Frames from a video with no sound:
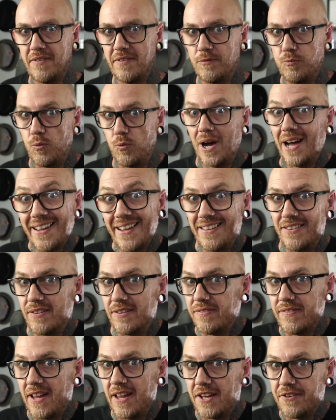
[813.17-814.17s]
of why the
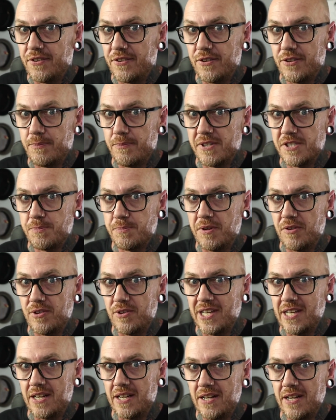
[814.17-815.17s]
flat earth must be
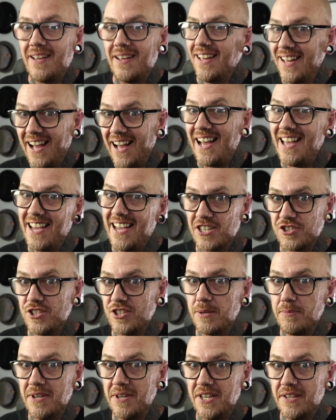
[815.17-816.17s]
real. I
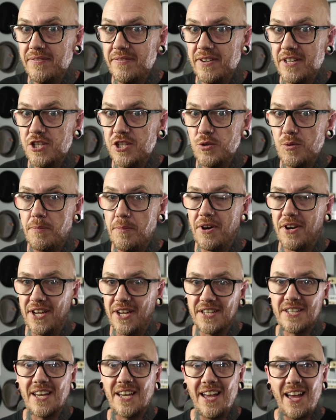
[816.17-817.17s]
actually made a video about
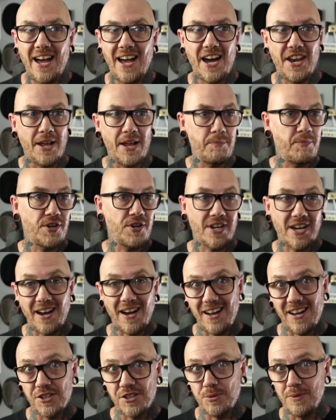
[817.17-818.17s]
it, and I'll put a
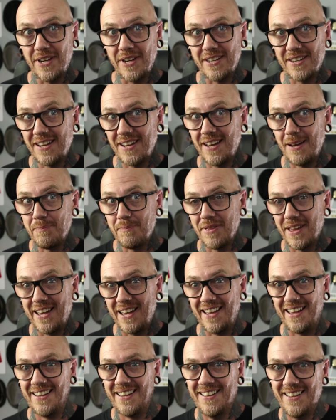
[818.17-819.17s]
card to it up
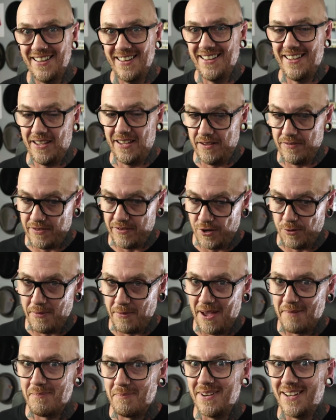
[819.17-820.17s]
there, if I
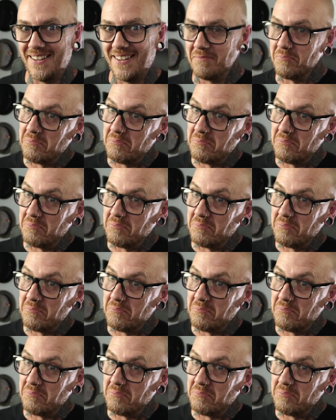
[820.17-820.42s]
remember.